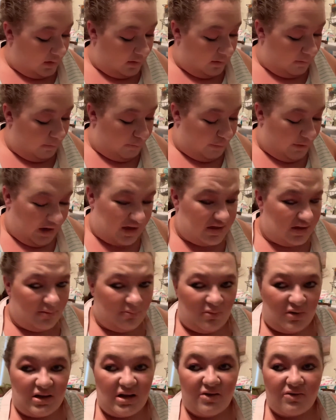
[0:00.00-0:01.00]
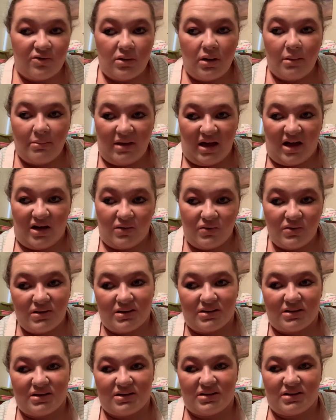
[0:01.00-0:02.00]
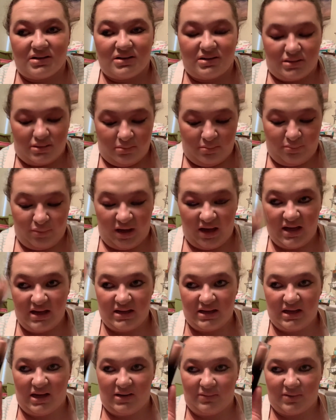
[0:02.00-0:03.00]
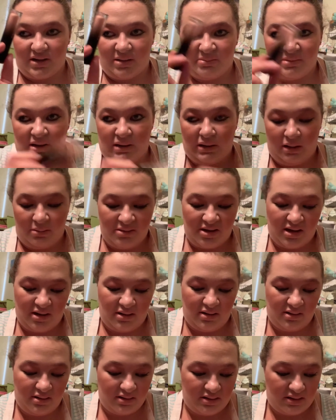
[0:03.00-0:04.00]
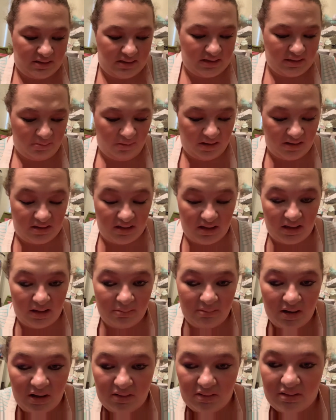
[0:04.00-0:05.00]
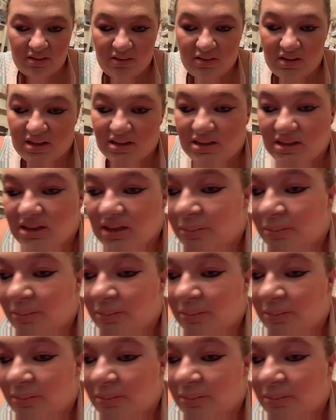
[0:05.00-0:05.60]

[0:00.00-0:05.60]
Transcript: buy them whenever I'm out. Buy it again when I'm out. I mean, this is my second bottle of this. I